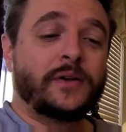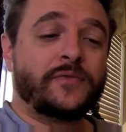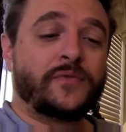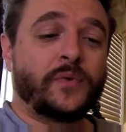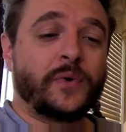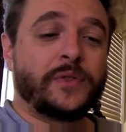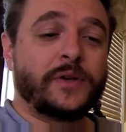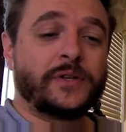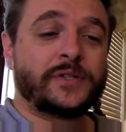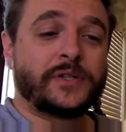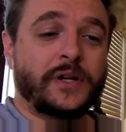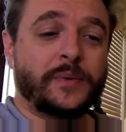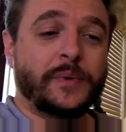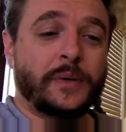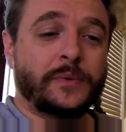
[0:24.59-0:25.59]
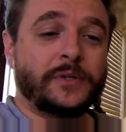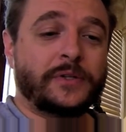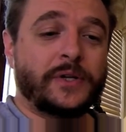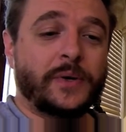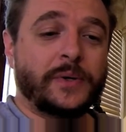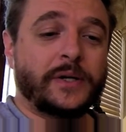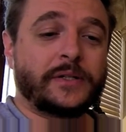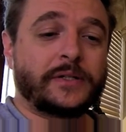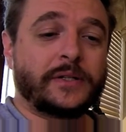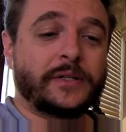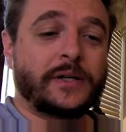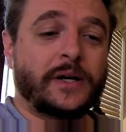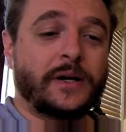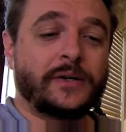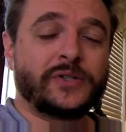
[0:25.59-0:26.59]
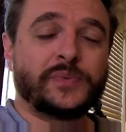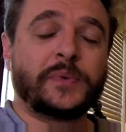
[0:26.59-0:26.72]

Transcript: for this and I'm able to donate to the cause,